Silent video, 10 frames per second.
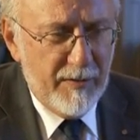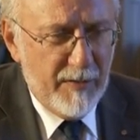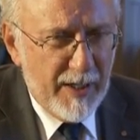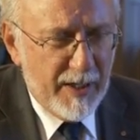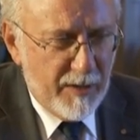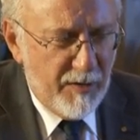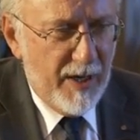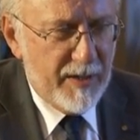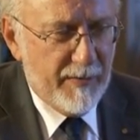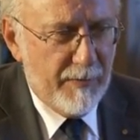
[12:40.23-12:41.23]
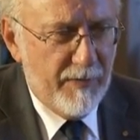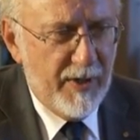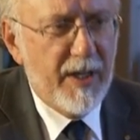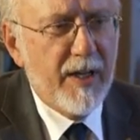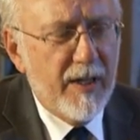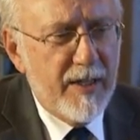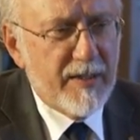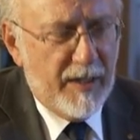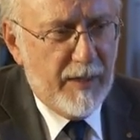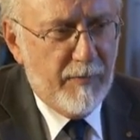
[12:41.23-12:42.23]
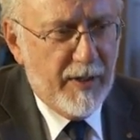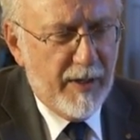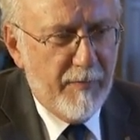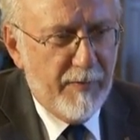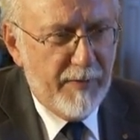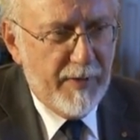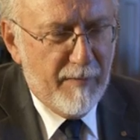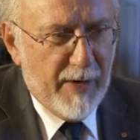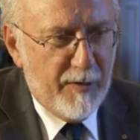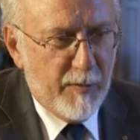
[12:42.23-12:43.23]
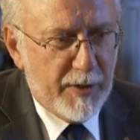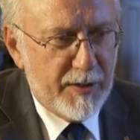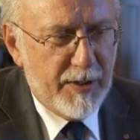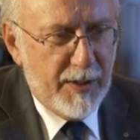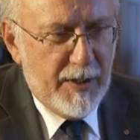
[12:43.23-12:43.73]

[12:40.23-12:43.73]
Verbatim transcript: really creative and free scientific environment.